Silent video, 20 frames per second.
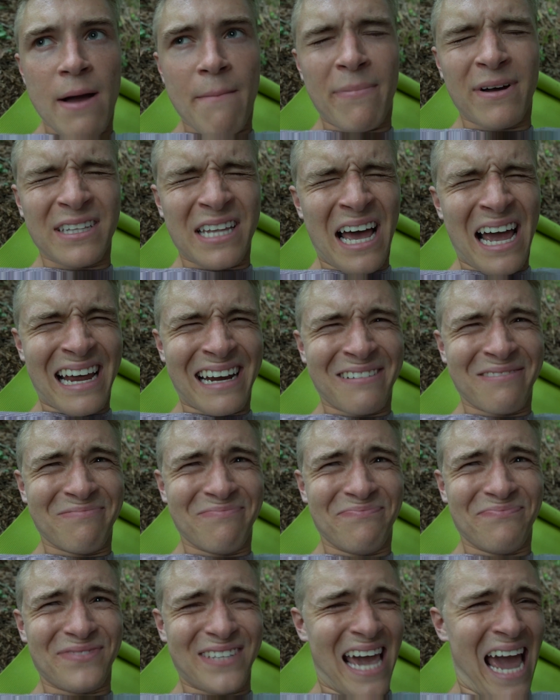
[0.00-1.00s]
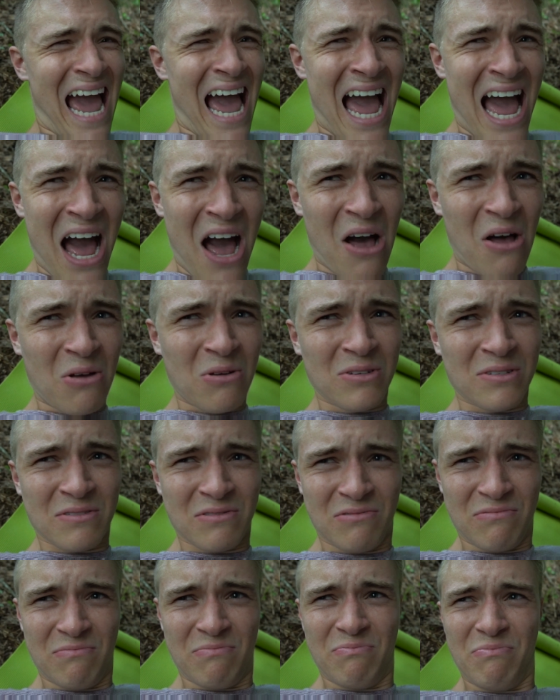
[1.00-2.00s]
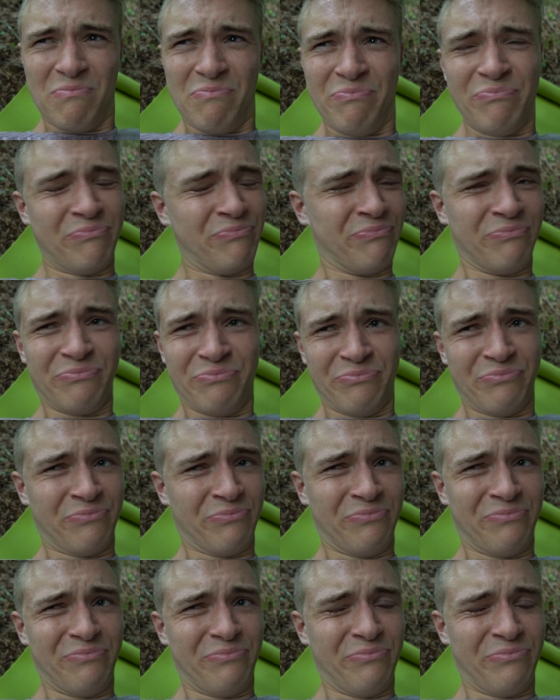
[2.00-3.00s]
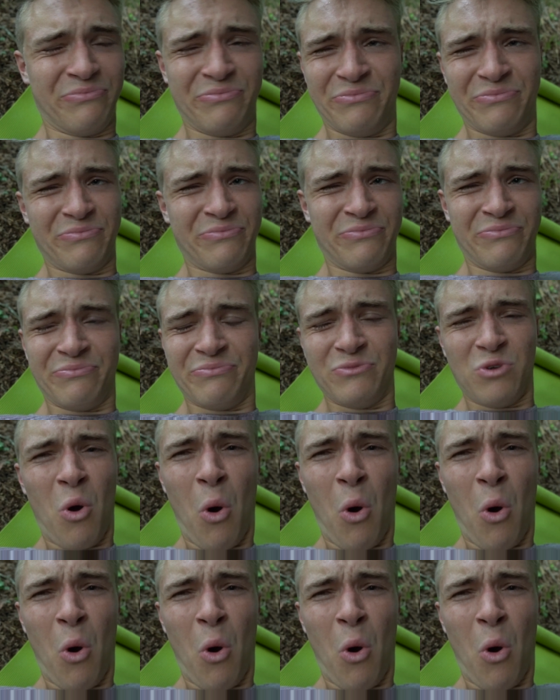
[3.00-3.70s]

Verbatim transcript: but like cows, mm-mm, mm-mm.